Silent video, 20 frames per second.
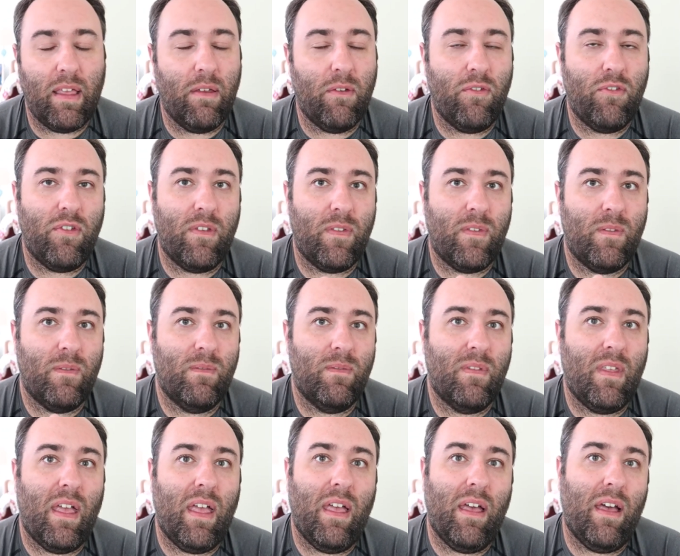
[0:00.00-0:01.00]
It was just,
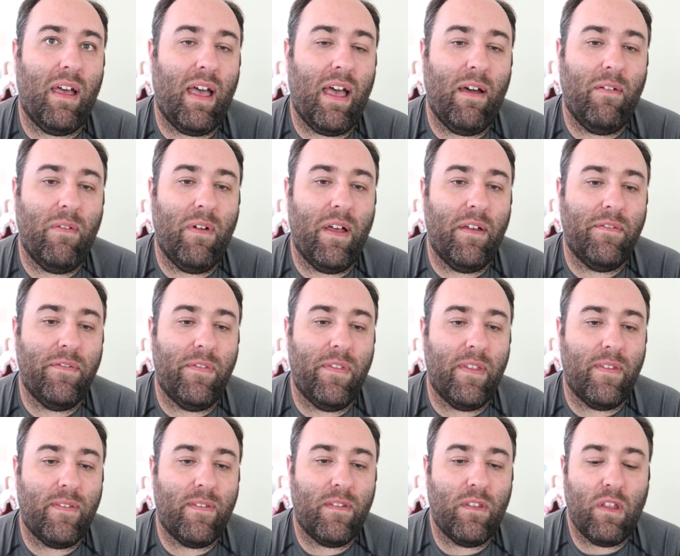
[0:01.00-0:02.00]
I loved
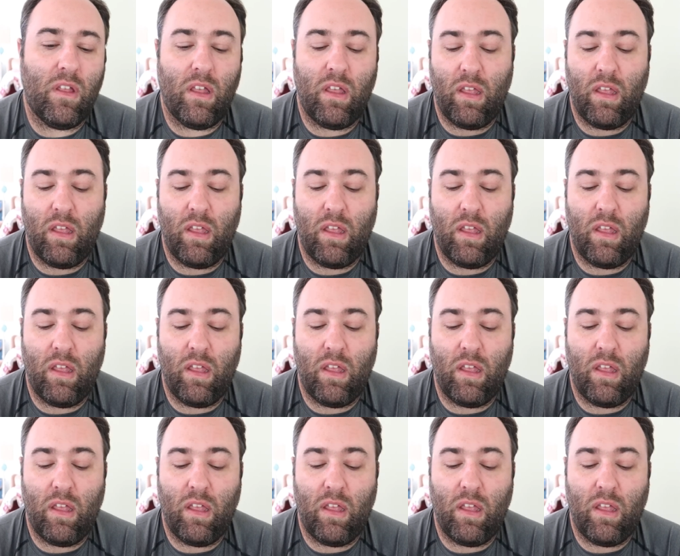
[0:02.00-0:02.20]
this